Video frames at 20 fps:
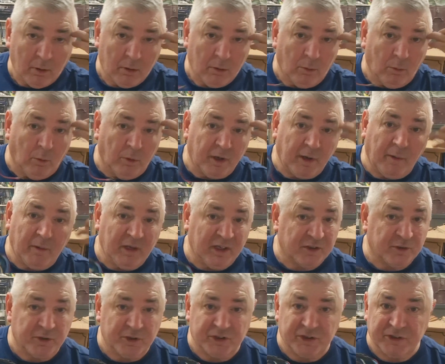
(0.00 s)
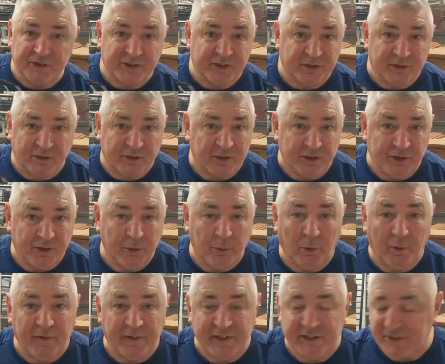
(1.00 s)
Auto electricians can do
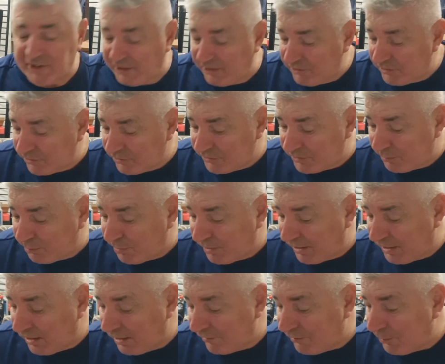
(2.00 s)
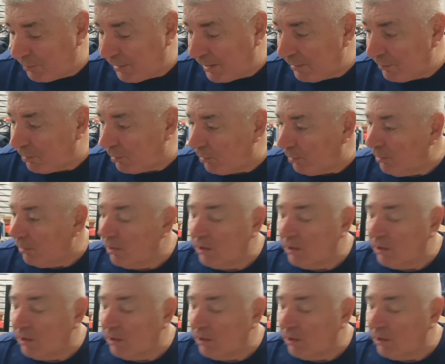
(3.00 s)
all these things because they're pretty clever people.